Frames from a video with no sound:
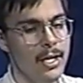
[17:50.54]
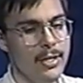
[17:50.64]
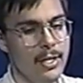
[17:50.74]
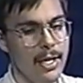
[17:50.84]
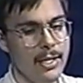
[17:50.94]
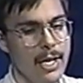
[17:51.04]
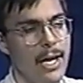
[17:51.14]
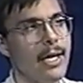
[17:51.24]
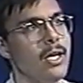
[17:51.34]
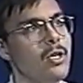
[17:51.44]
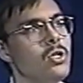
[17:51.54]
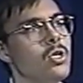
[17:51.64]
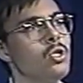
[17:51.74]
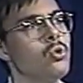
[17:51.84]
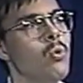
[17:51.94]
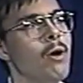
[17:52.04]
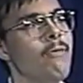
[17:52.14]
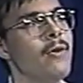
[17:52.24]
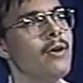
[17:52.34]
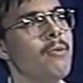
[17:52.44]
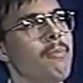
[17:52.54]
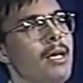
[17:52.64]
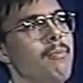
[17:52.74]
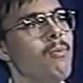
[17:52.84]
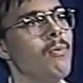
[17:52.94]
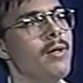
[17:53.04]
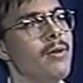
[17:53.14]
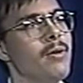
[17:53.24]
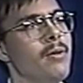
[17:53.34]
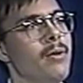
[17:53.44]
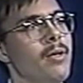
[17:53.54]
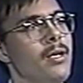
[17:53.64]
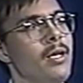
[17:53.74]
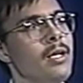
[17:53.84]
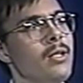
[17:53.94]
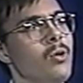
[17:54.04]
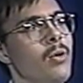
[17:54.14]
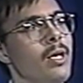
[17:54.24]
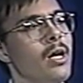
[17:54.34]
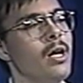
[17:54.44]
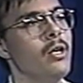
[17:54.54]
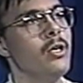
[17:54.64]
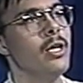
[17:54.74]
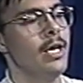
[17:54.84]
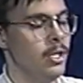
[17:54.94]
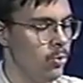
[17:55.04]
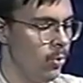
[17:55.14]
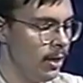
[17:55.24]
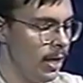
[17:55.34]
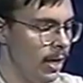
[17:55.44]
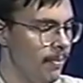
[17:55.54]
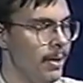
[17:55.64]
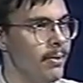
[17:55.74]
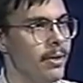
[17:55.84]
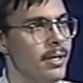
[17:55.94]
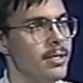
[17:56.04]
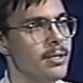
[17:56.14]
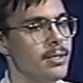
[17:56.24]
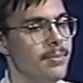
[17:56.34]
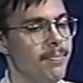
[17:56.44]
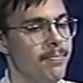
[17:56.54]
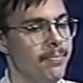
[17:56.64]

And she had taken 1,200 people with her, including 128 Americans.